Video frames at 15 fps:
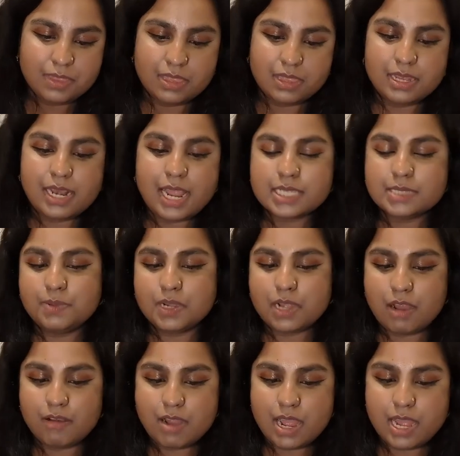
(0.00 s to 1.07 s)
The next
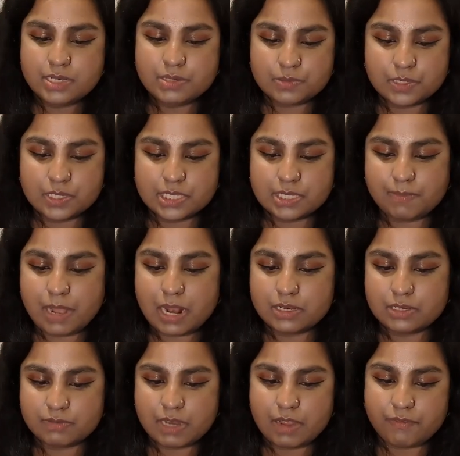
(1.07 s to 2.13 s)
book I read was The
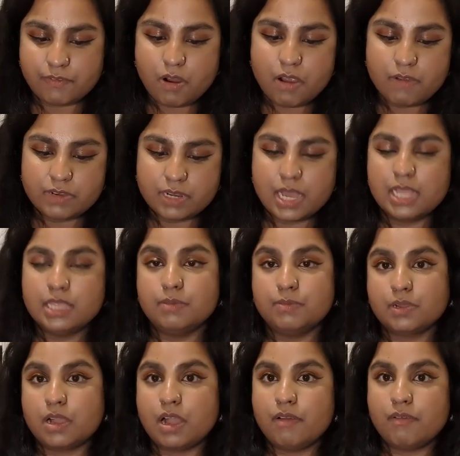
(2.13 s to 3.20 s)
Ballad of Never After, and the
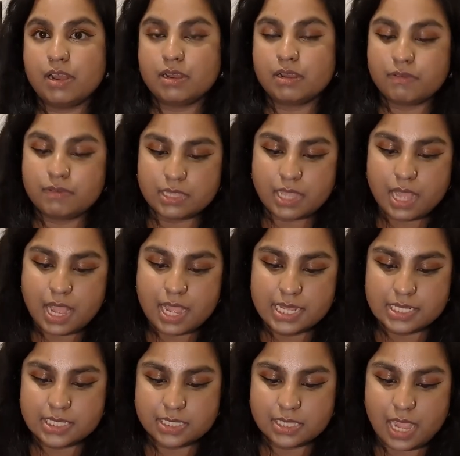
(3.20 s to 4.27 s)
book I read after that
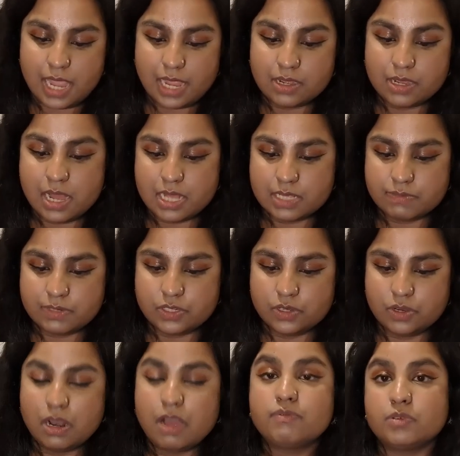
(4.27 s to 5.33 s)
is A Curse for
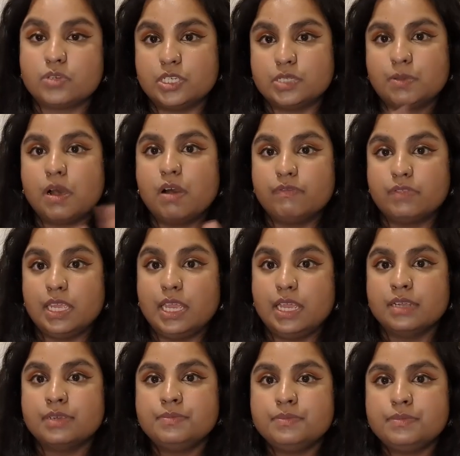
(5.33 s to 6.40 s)
True Love, which is part of
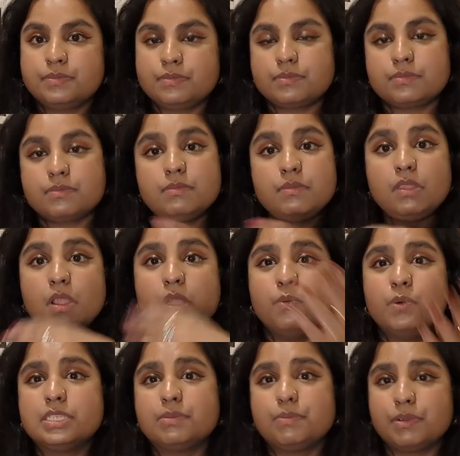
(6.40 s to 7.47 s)
the
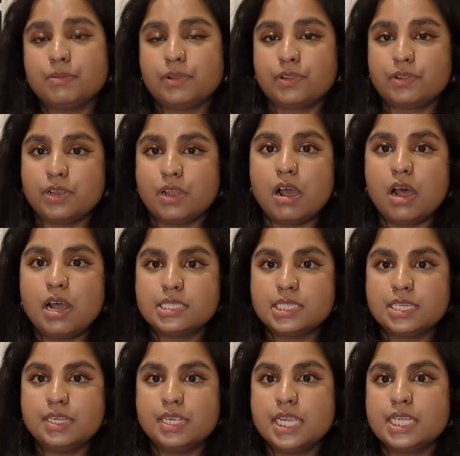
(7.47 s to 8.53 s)
Once Upon a Broken Heart
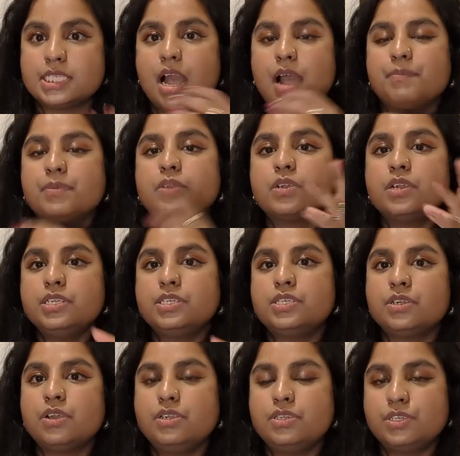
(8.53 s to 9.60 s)
series. I'm not going
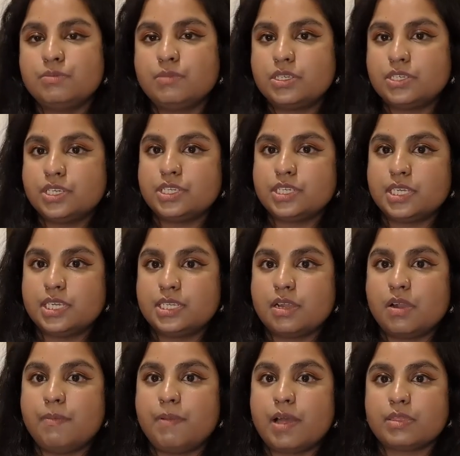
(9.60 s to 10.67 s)
to go too much into
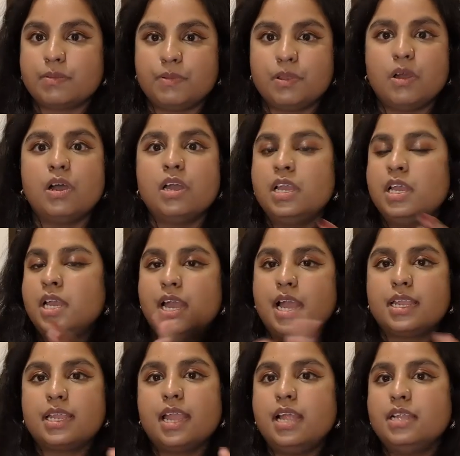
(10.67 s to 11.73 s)
detail about the plot.
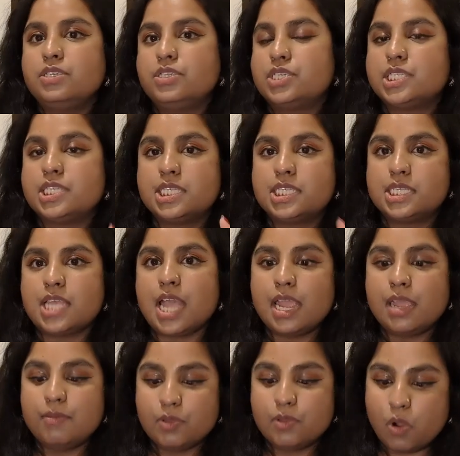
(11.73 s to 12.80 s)
Again, just
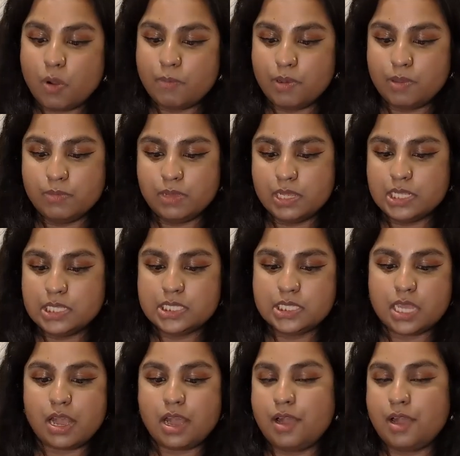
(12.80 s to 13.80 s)
same compliments,